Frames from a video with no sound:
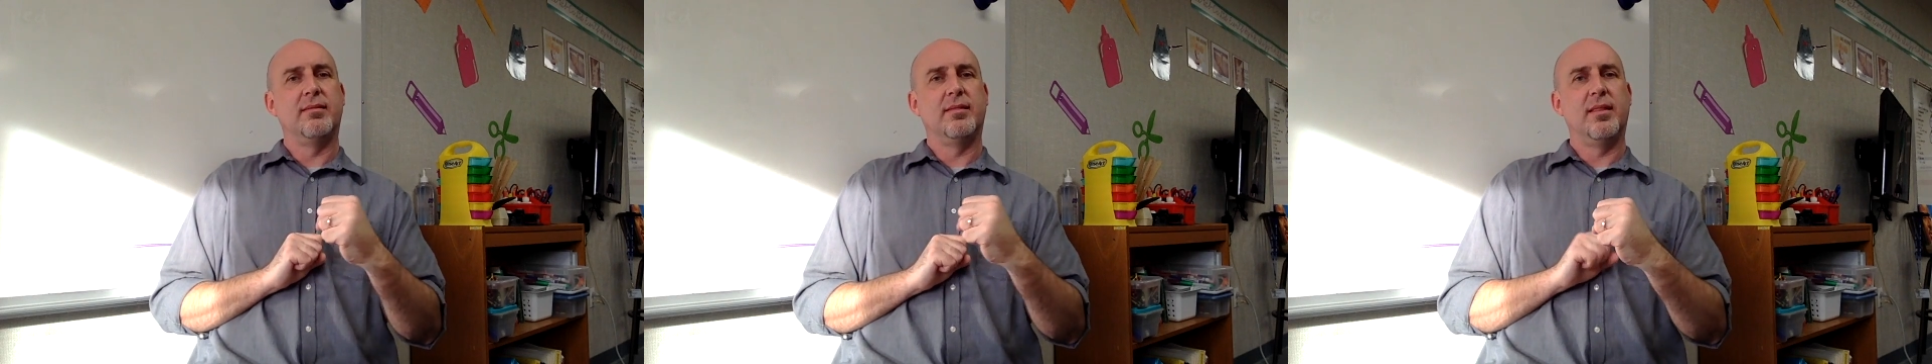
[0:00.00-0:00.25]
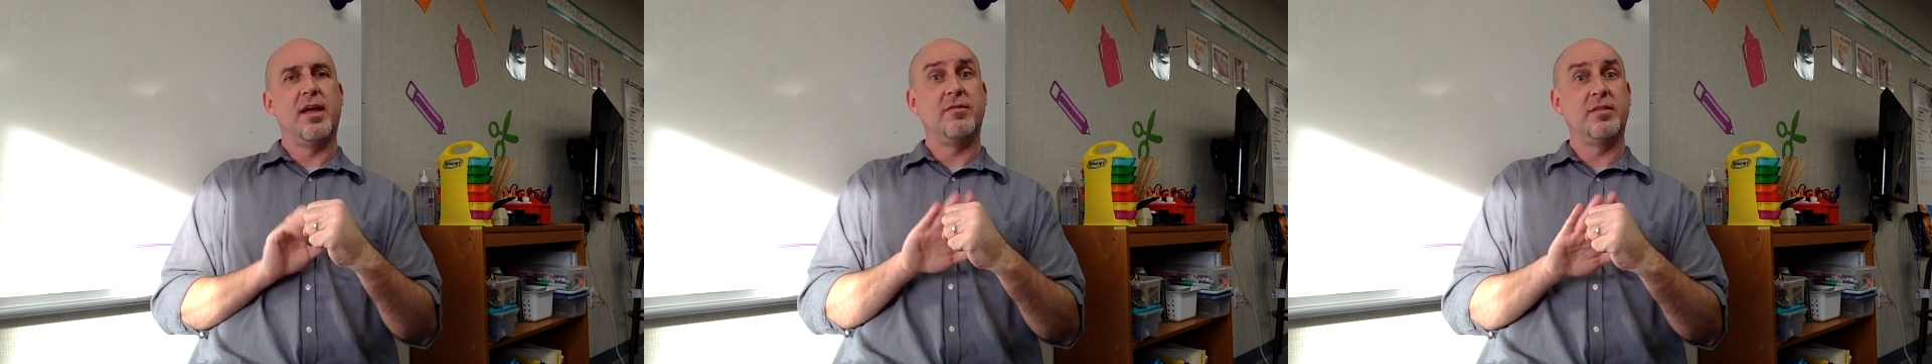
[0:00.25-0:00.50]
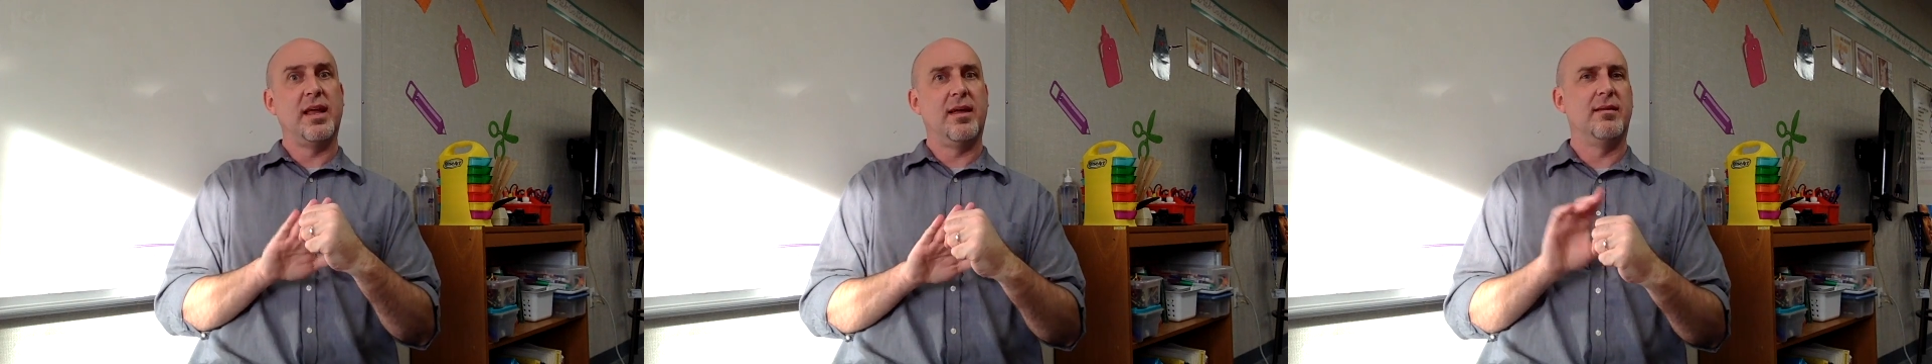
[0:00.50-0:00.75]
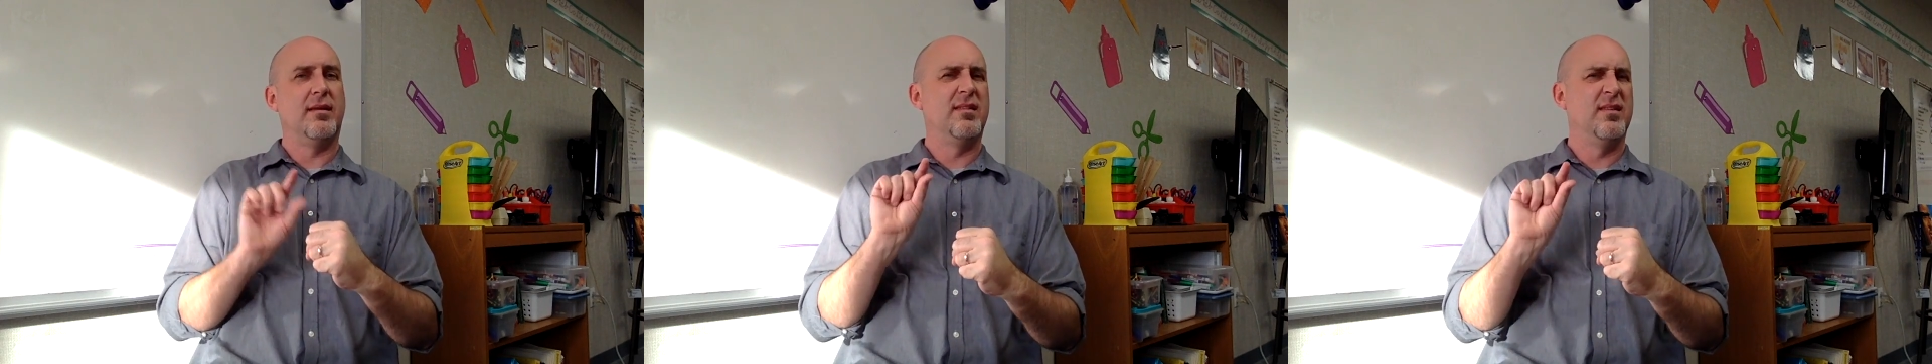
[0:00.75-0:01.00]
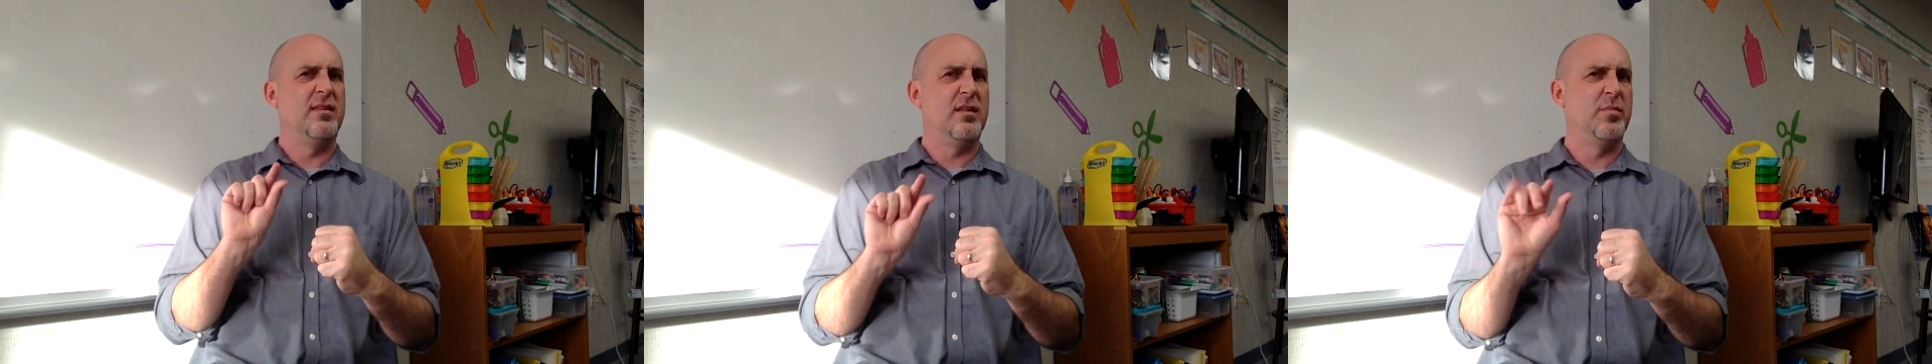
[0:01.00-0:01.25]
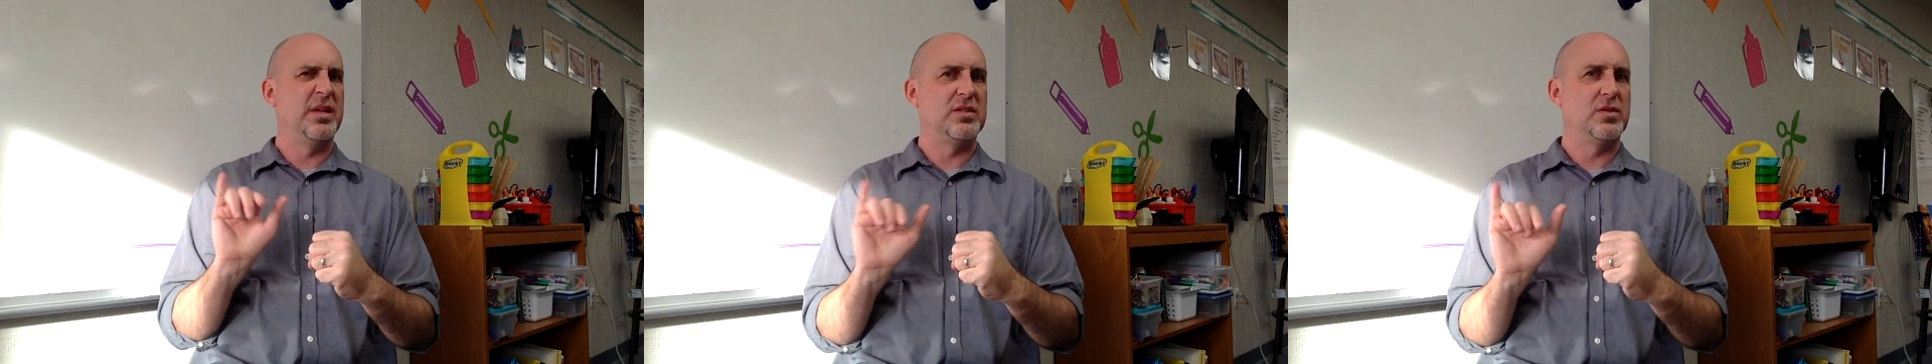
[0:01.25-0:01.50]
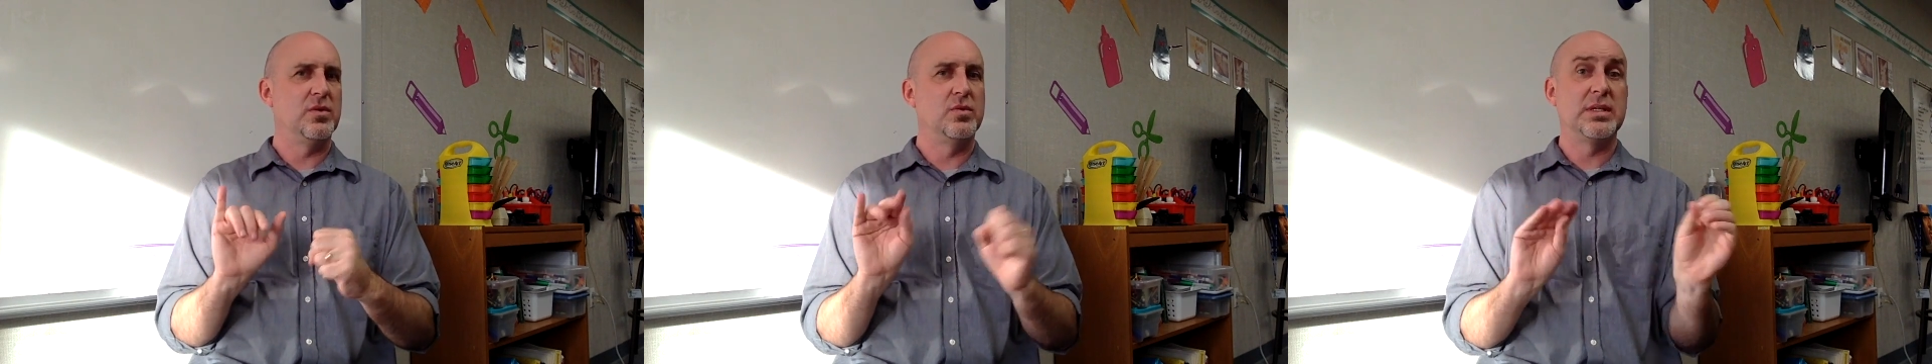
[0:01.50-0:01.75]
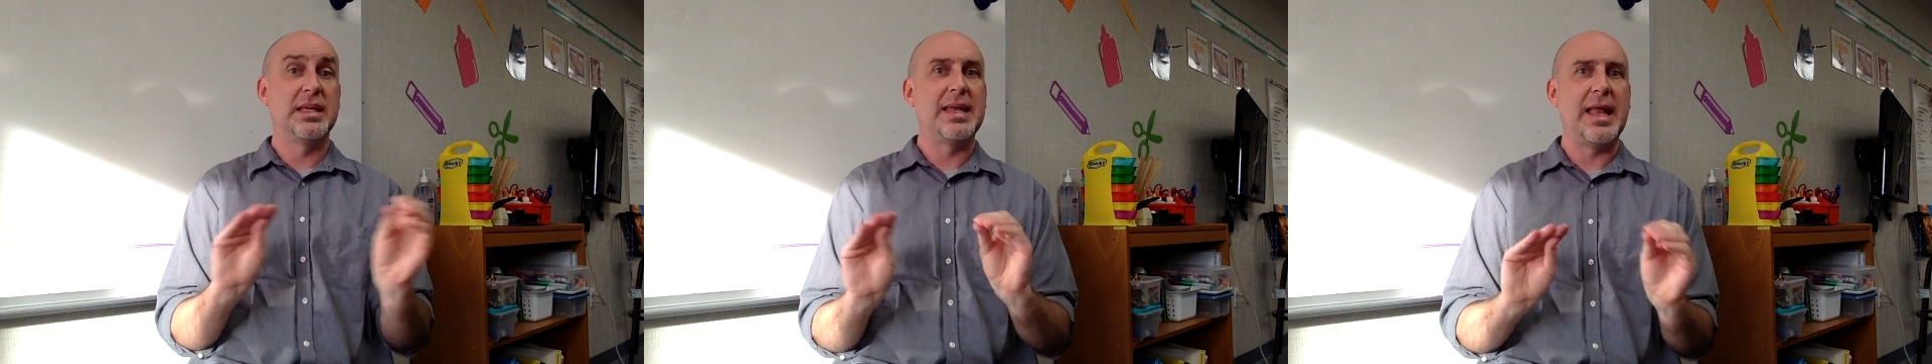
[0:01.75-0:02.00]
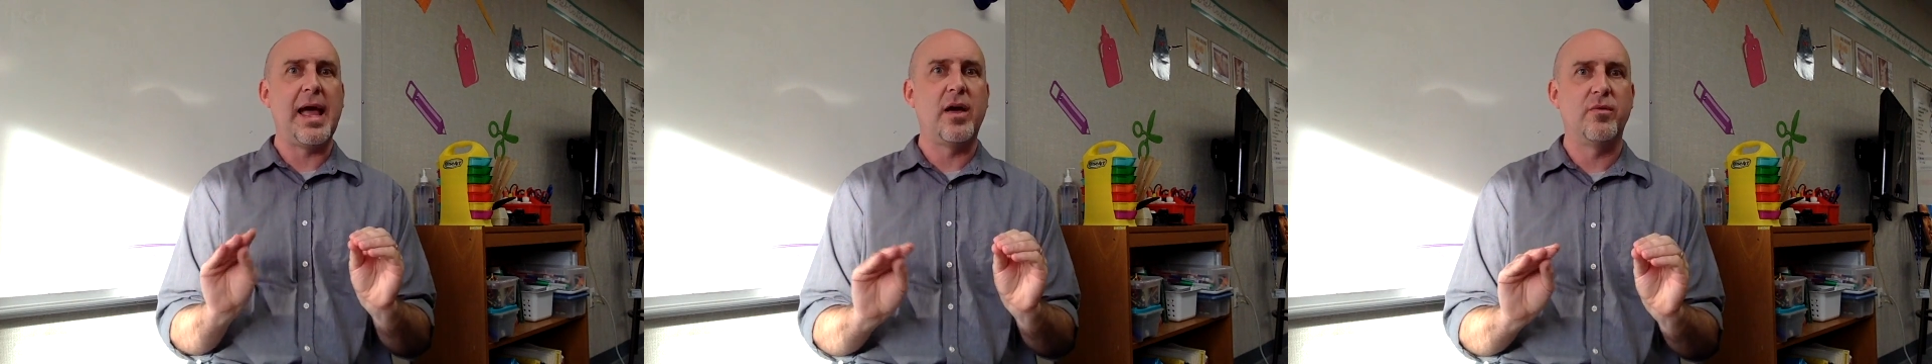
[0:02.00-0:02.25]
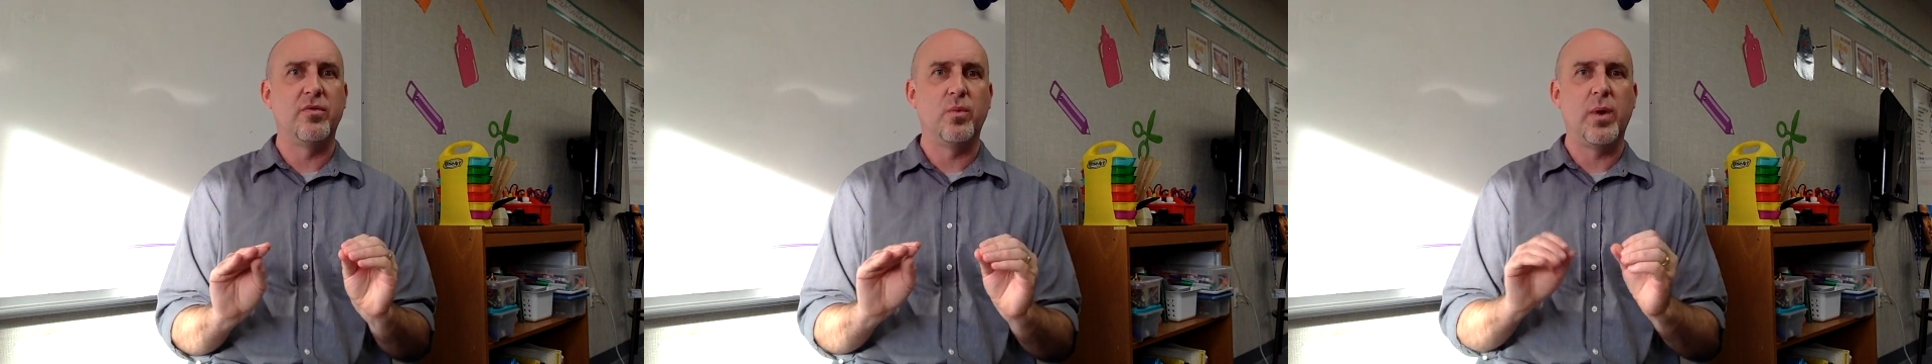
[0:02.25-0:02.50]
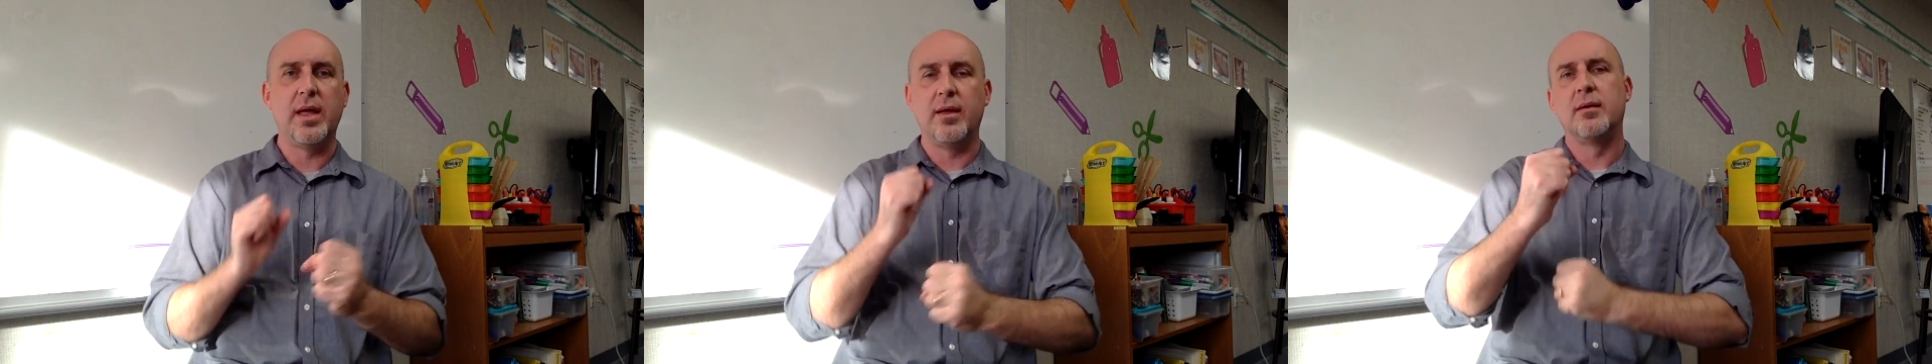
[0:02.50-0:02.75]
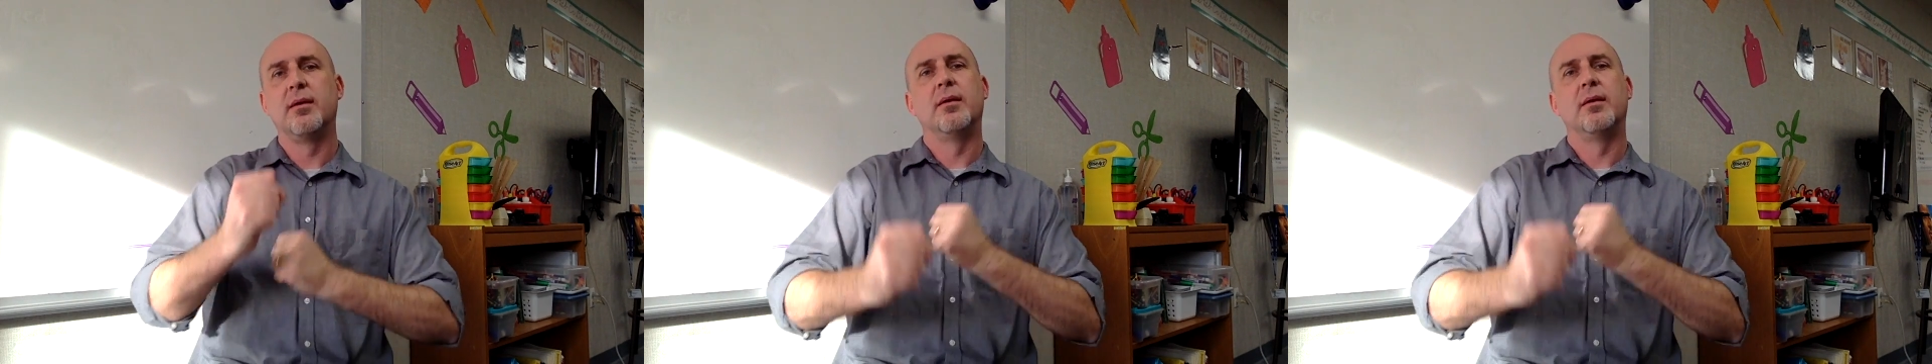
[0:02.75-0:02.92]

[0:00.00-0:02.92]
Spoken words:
left hand a little bit too to get it out of the way.